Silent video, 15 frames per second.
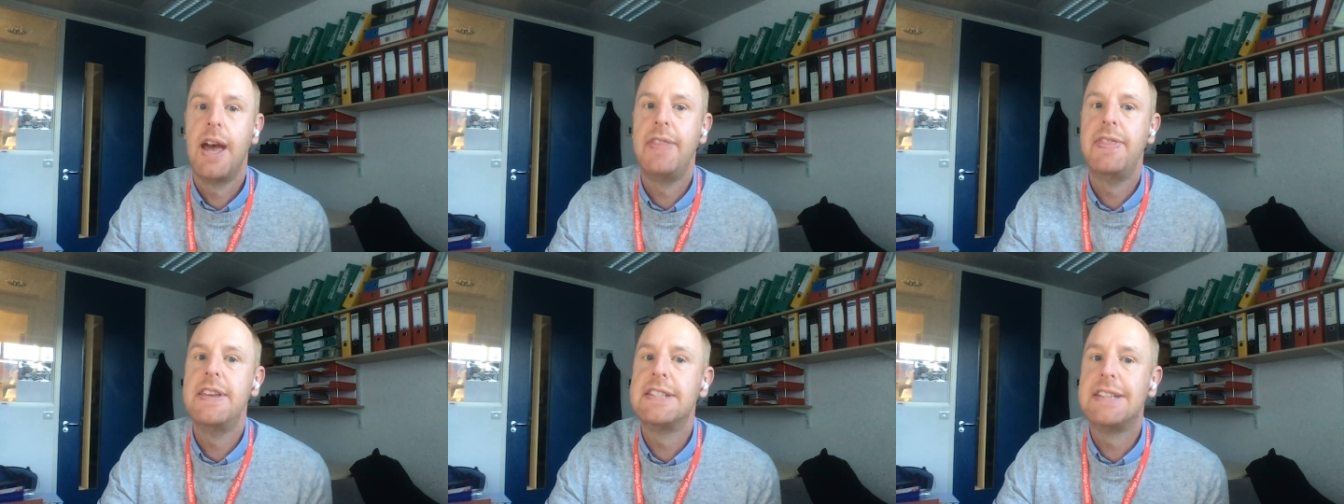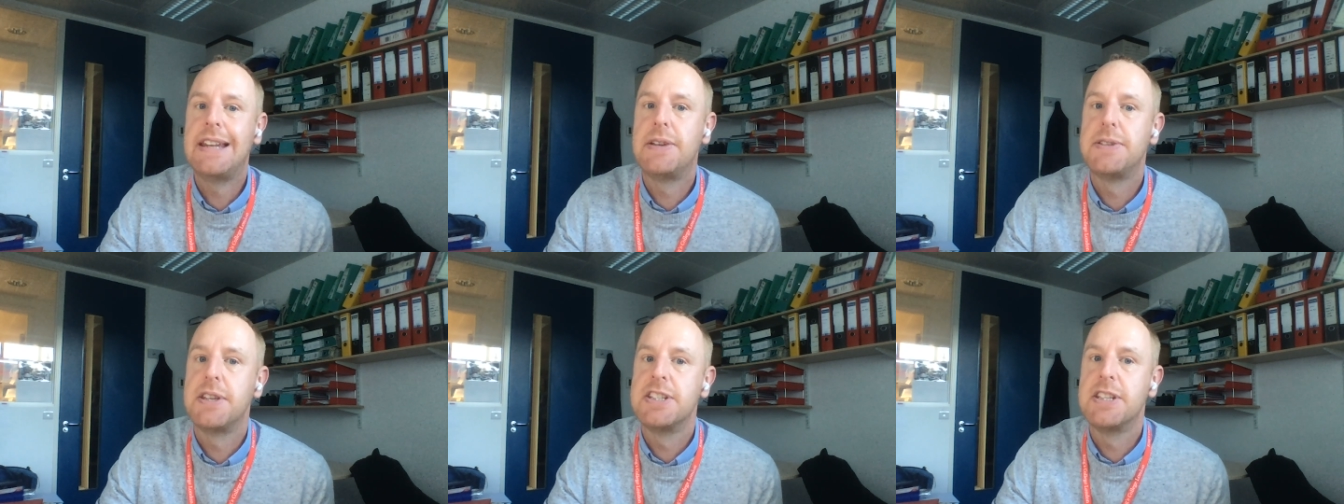And this
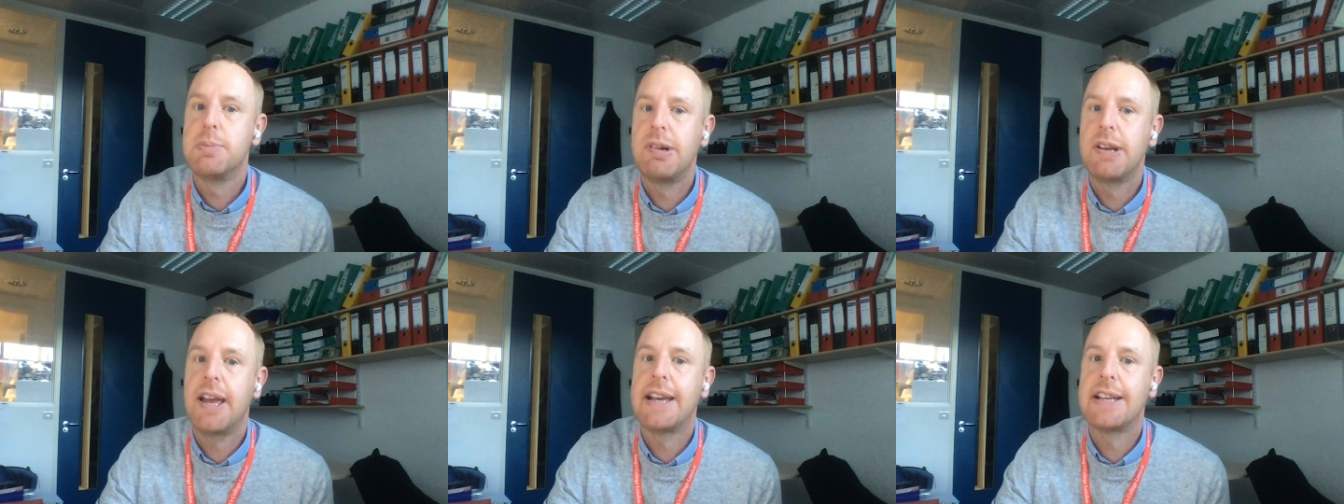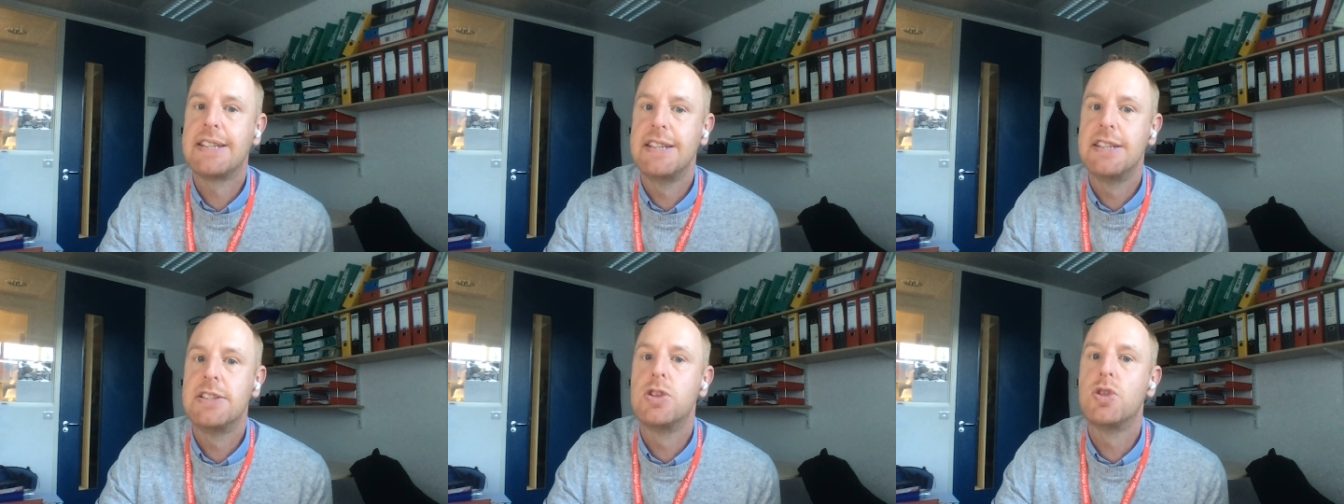allows us to bring
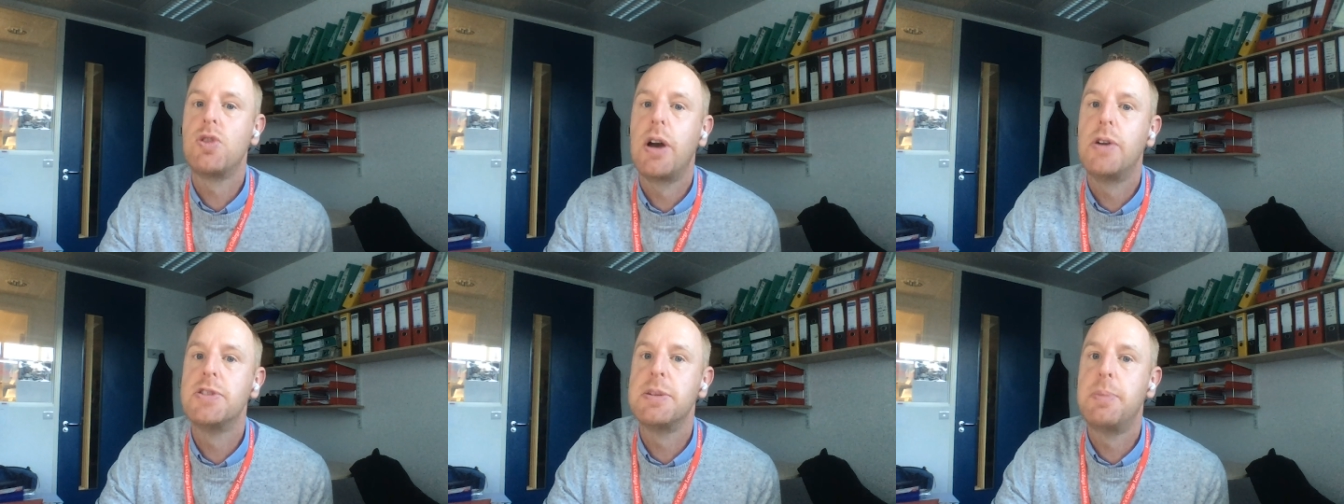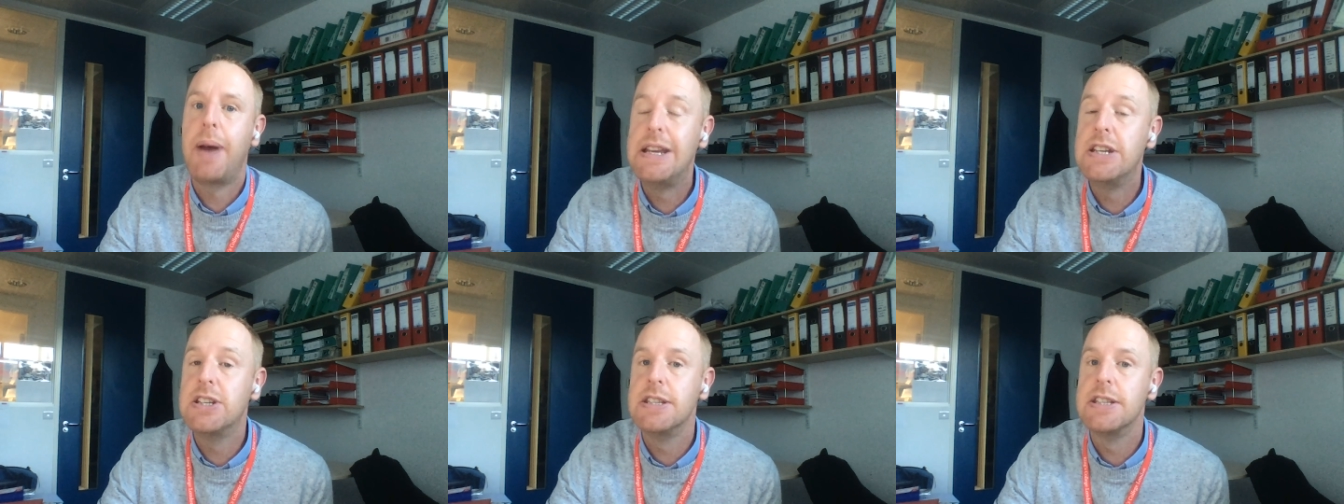access to trials to
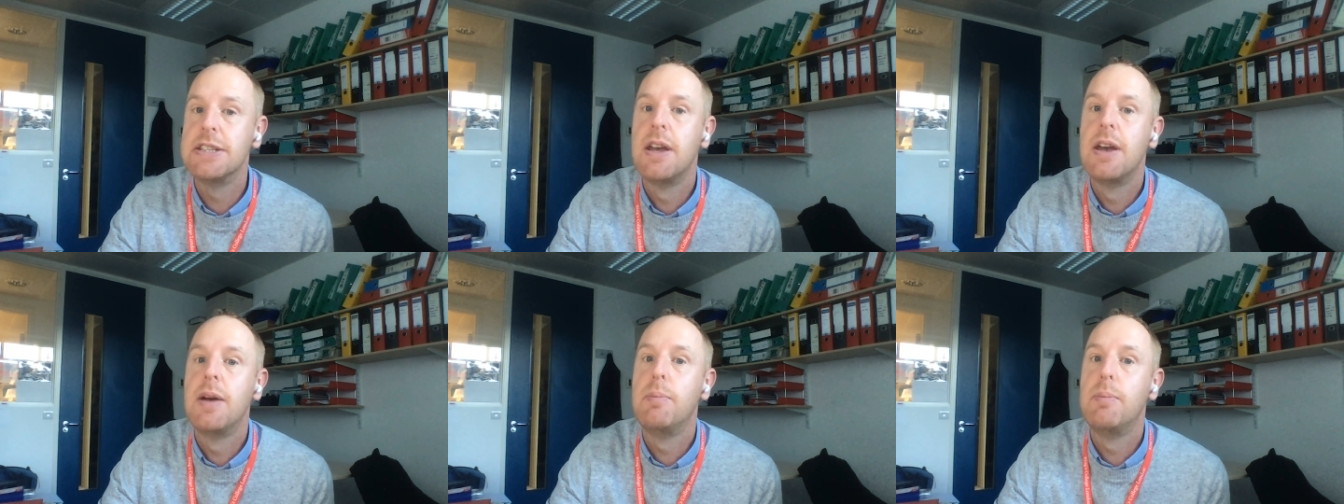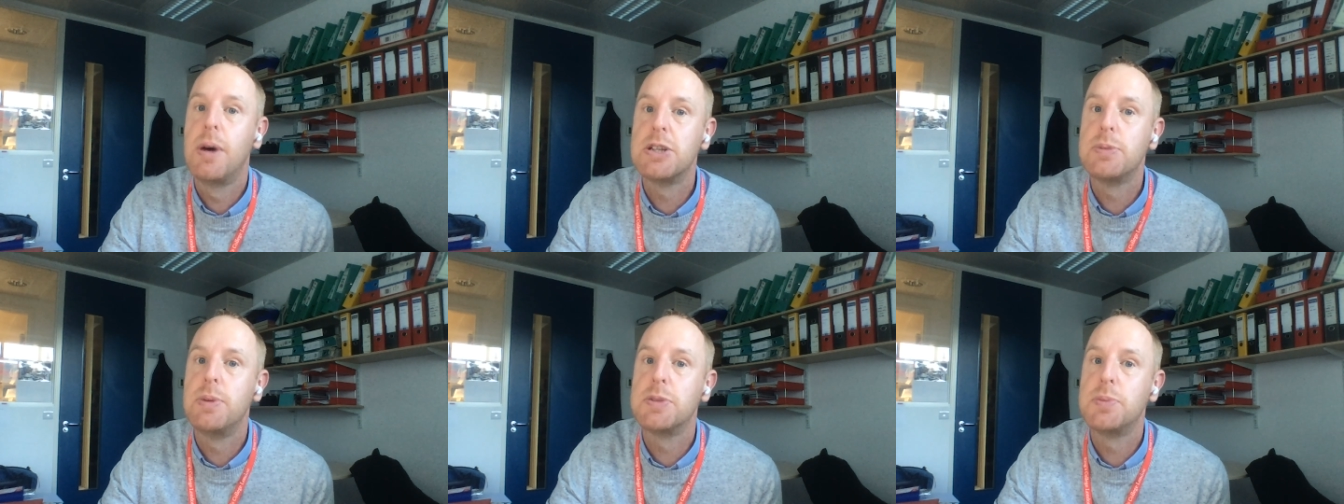patients
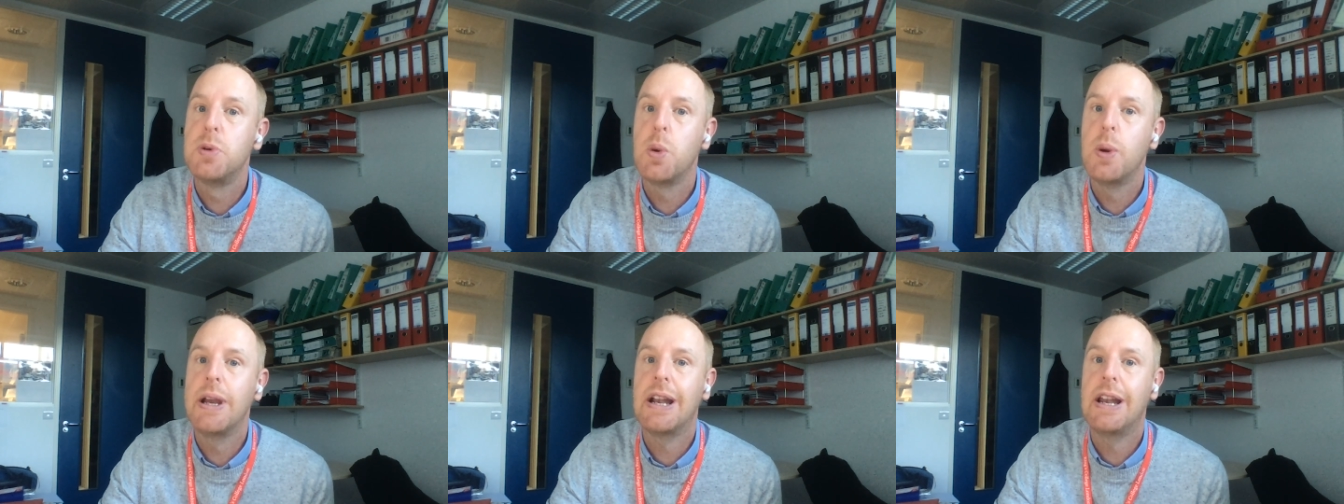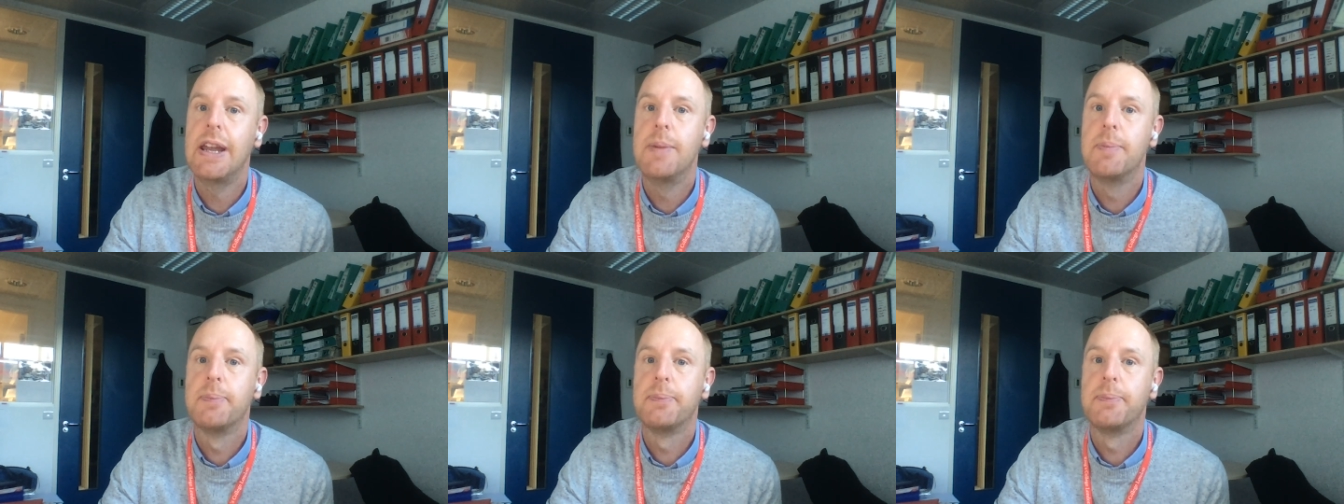much, much more quickly.